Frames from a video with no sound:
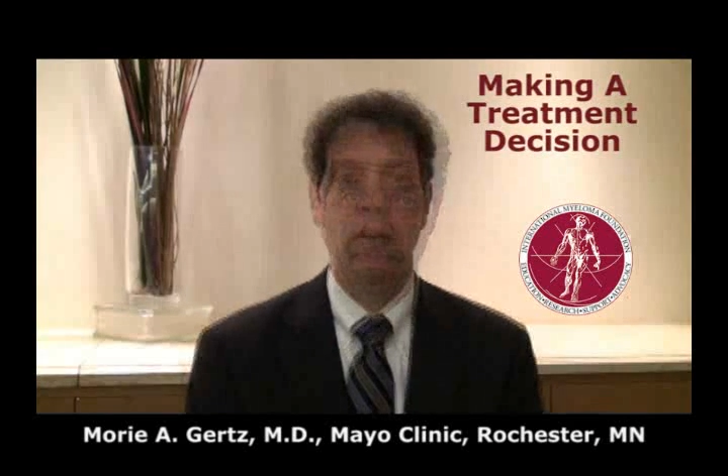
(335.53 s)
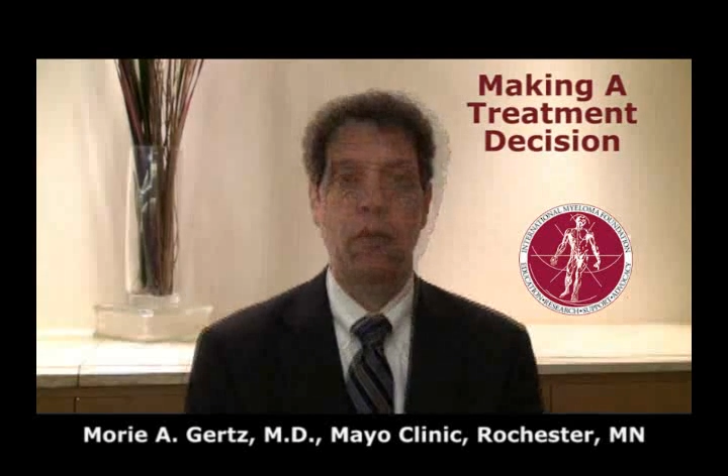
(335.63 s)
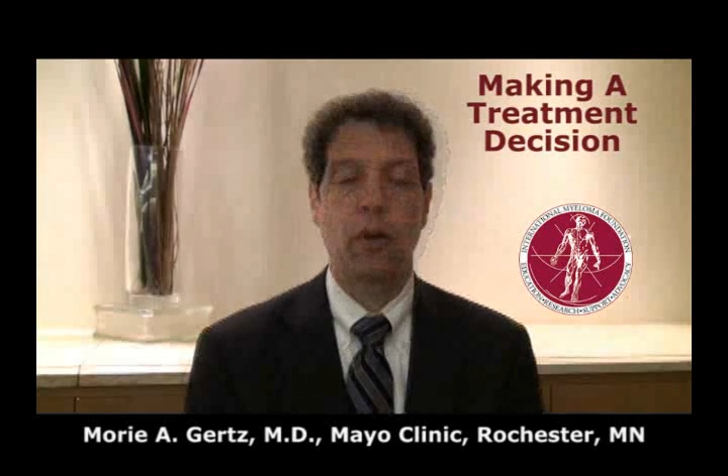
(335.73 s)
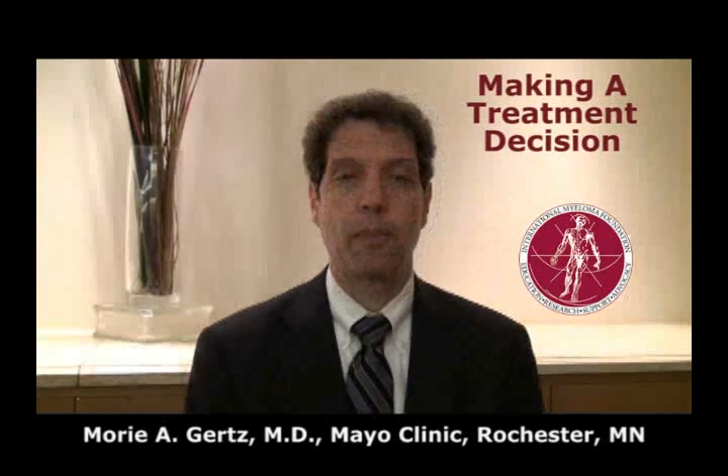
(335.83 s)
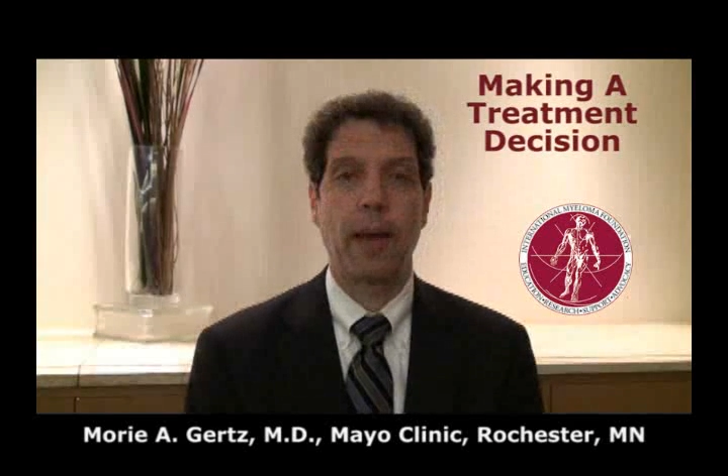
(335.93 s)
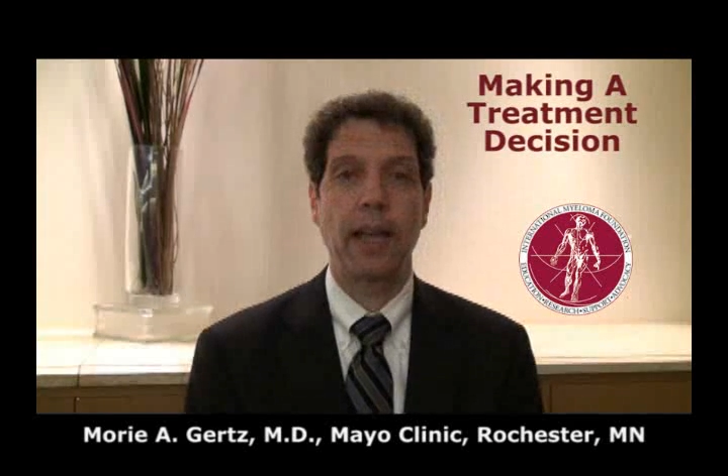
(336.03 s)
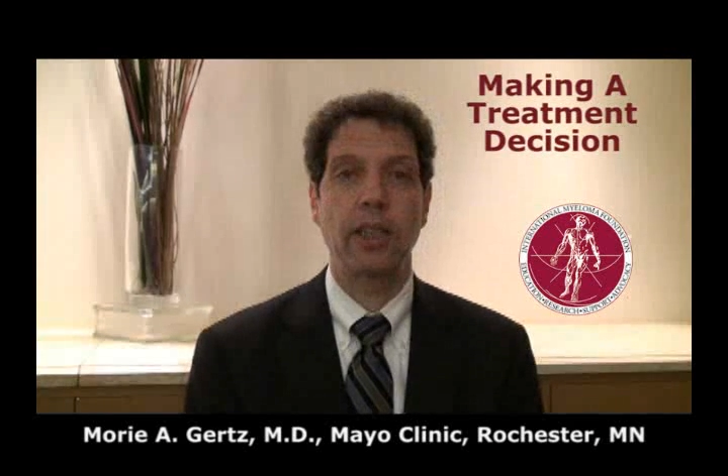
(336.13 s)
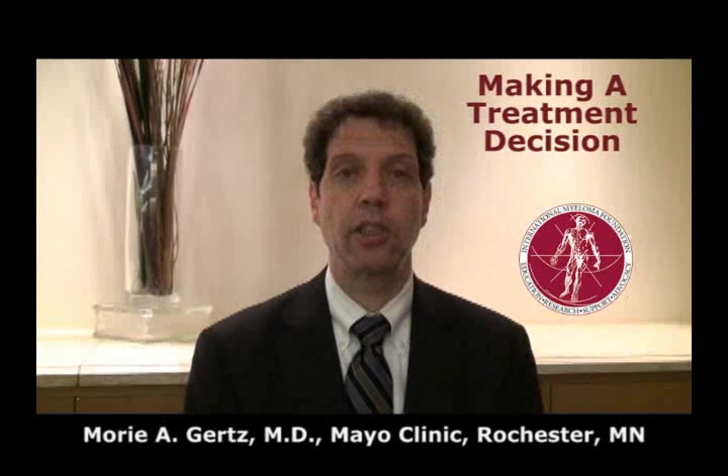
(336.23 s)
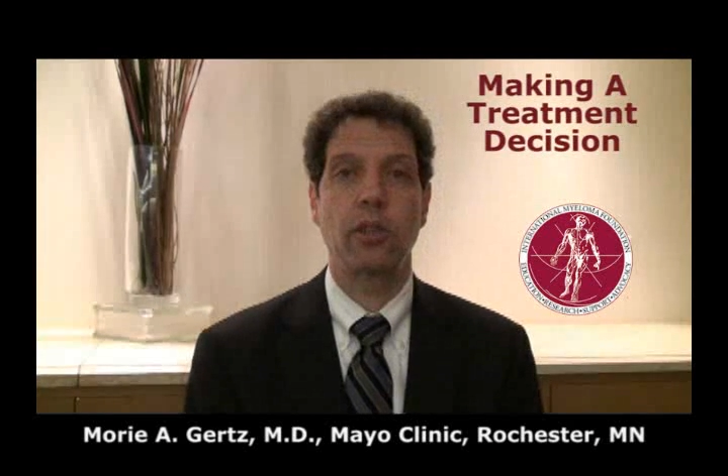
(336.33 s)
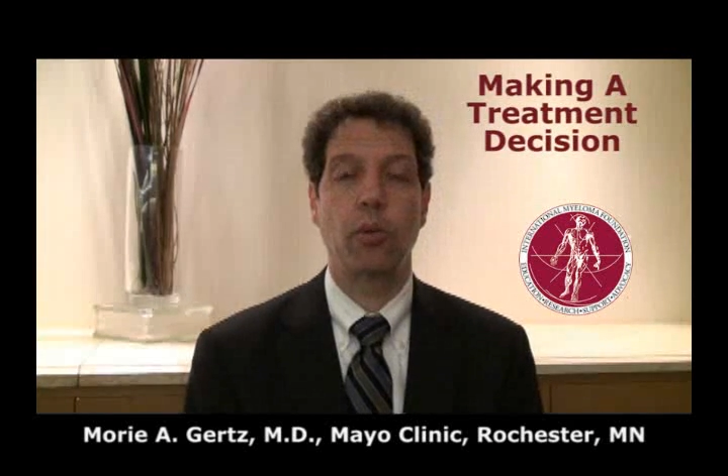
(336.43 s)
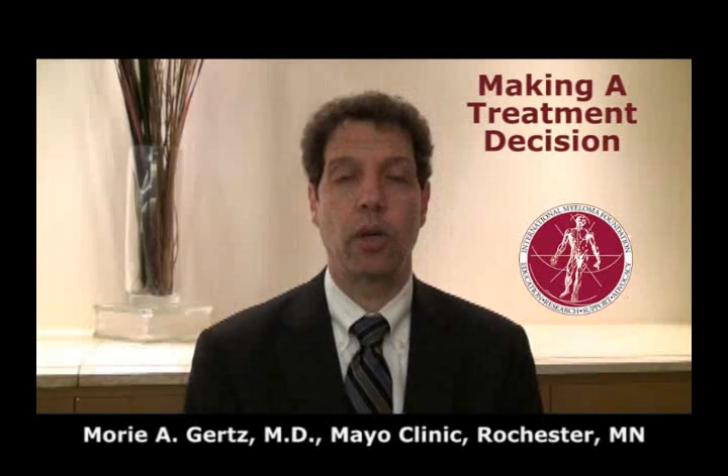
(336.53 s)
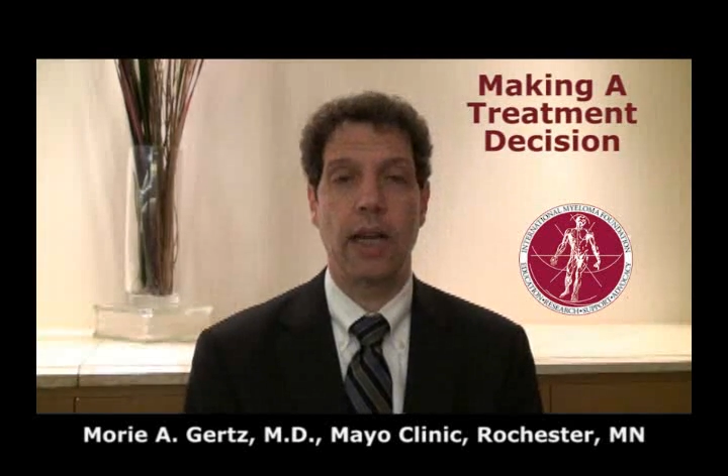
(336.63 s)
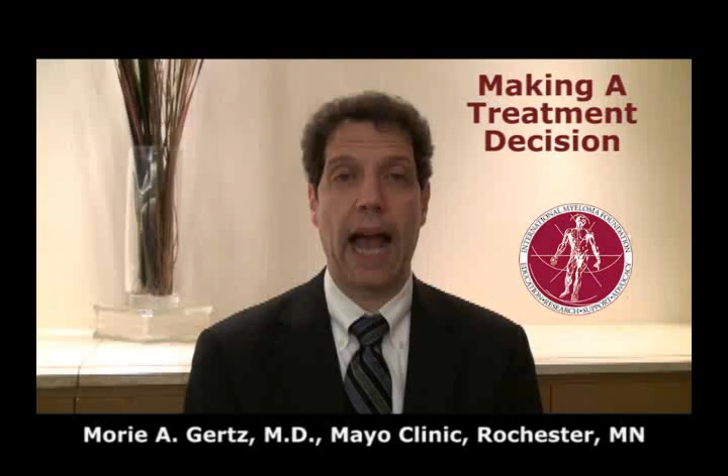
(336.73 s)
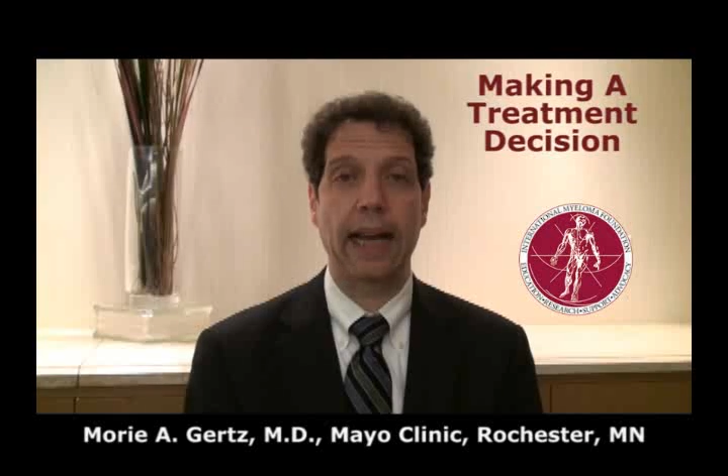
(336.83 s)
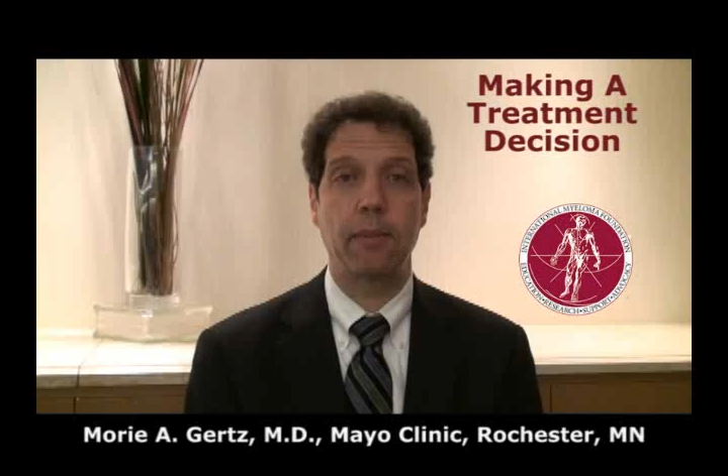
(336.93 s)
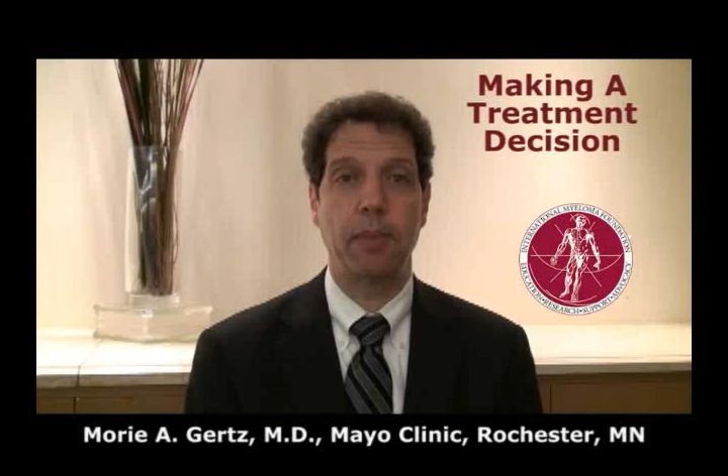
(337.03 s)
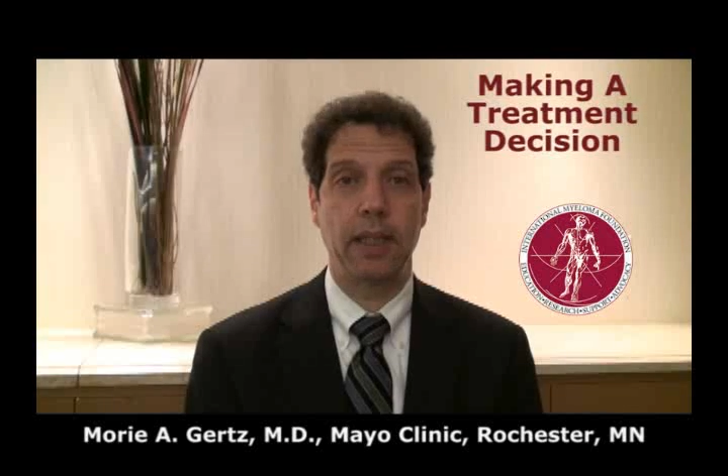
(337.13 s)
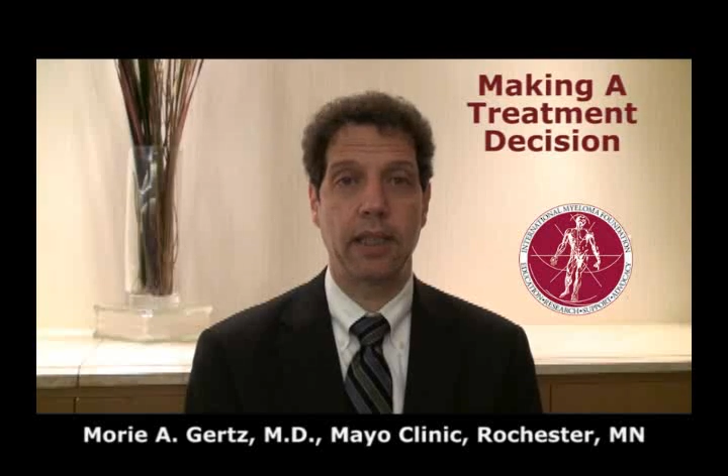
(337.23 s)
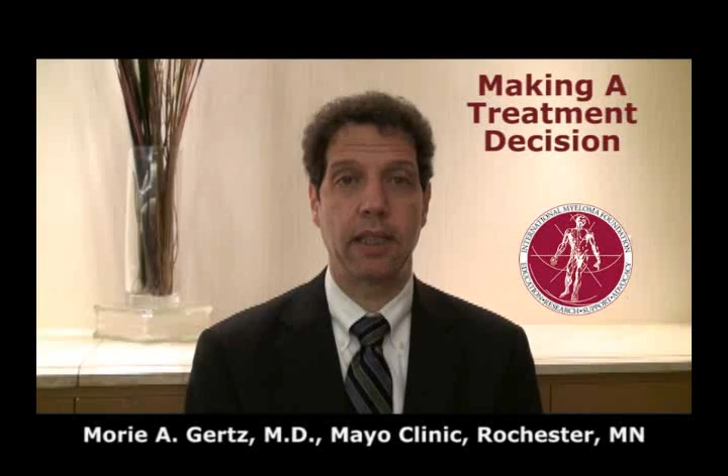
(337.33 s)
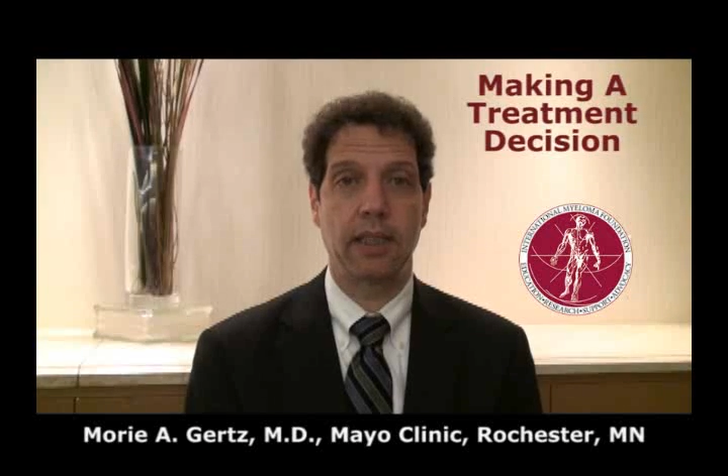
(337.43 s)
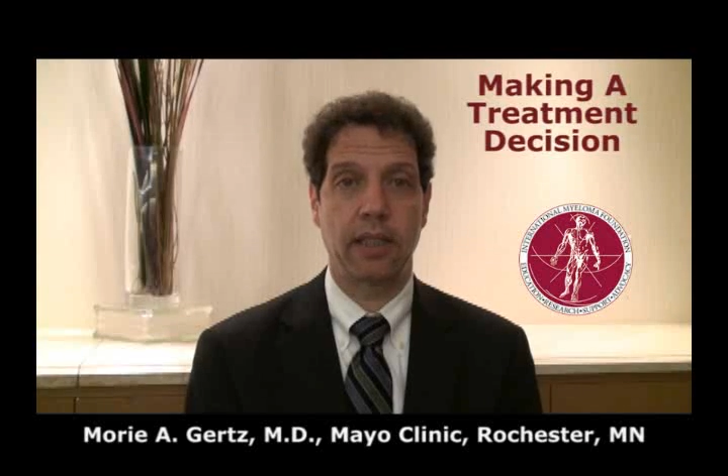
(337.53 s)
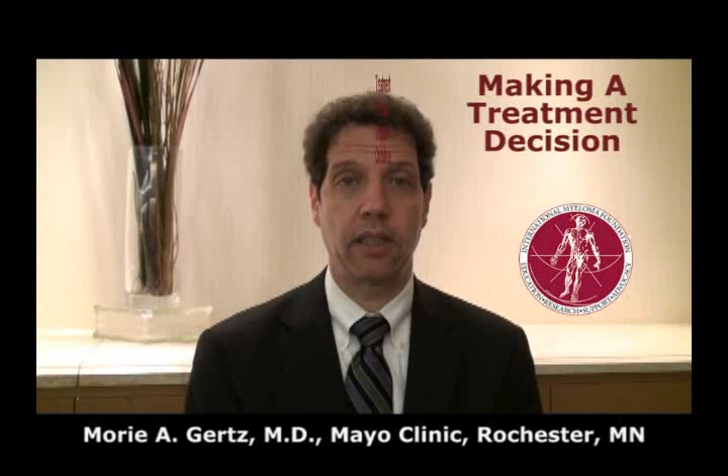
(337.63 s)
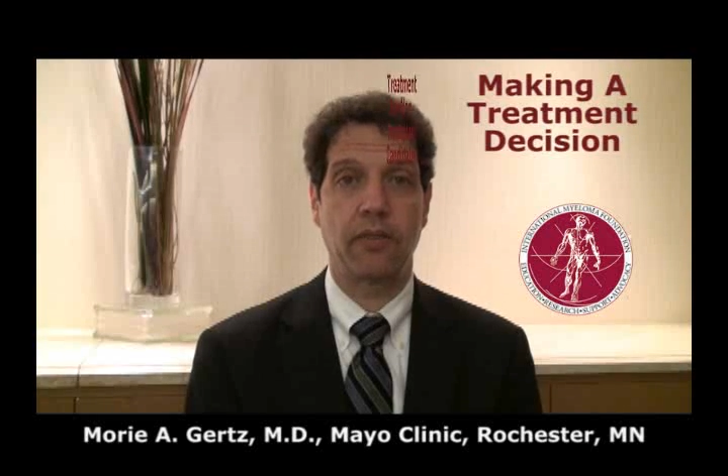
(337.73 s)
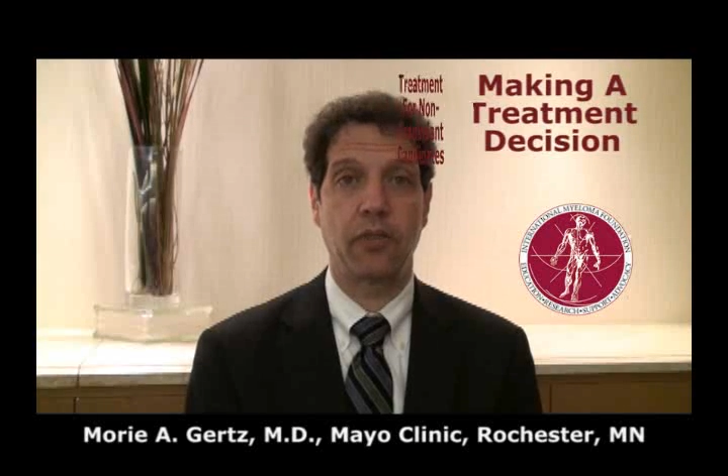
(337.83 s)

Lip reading: For patients who are not being considered